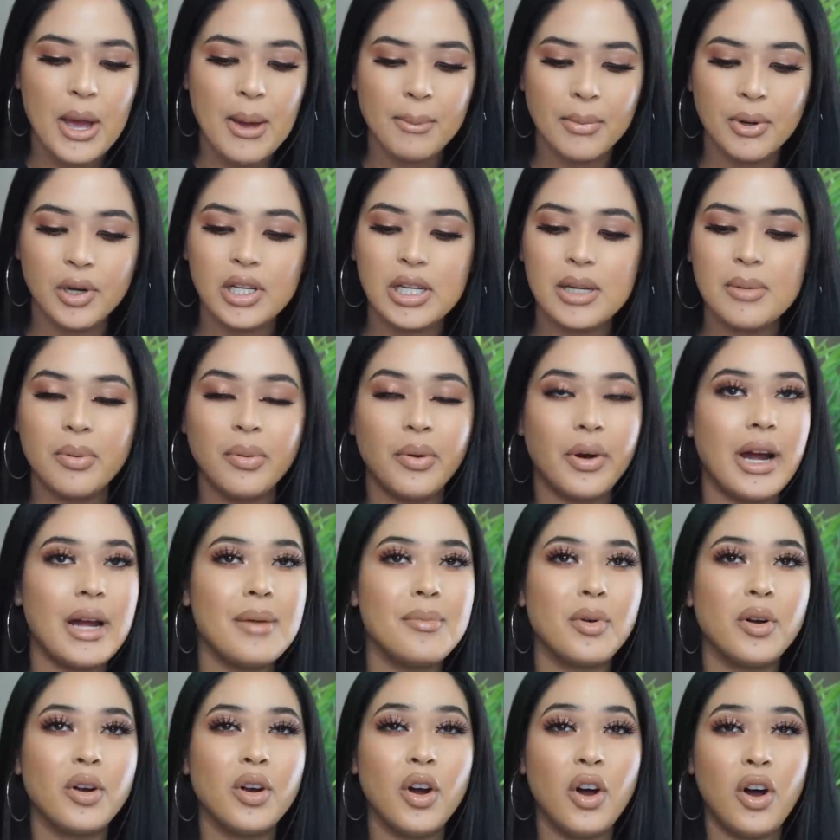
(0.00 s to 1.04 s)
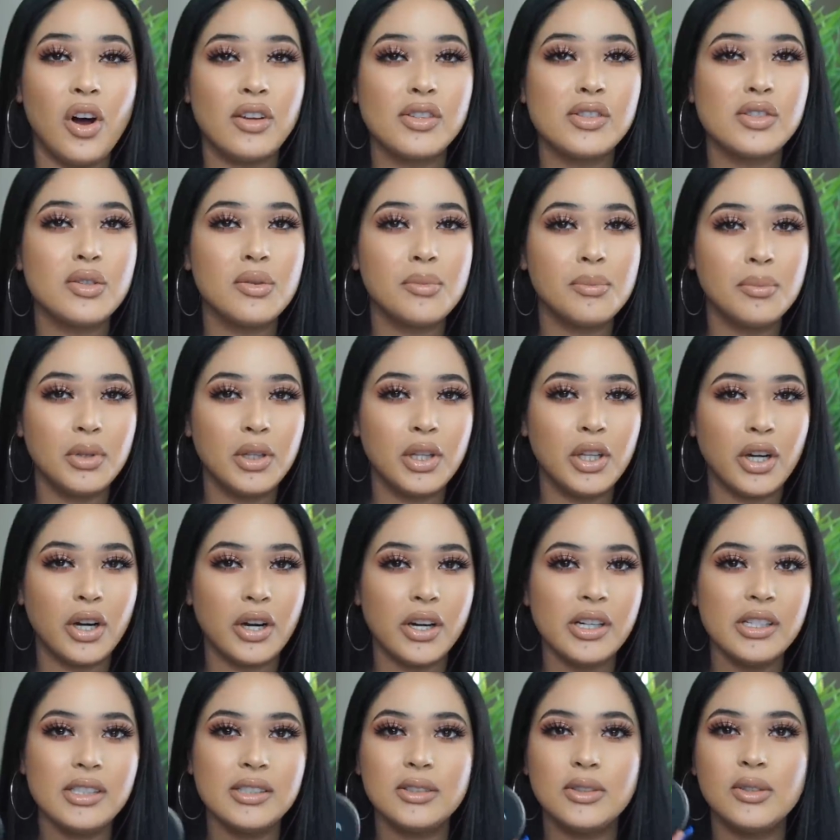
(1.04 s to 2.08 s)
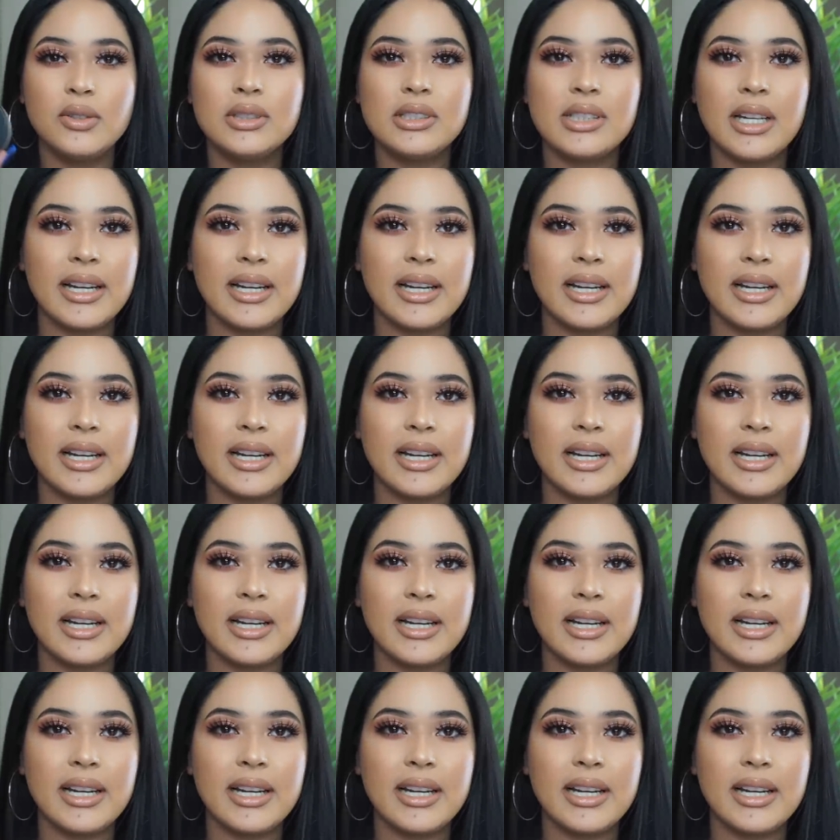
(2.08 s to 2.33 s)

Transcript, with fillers: putty primer also blurs so it's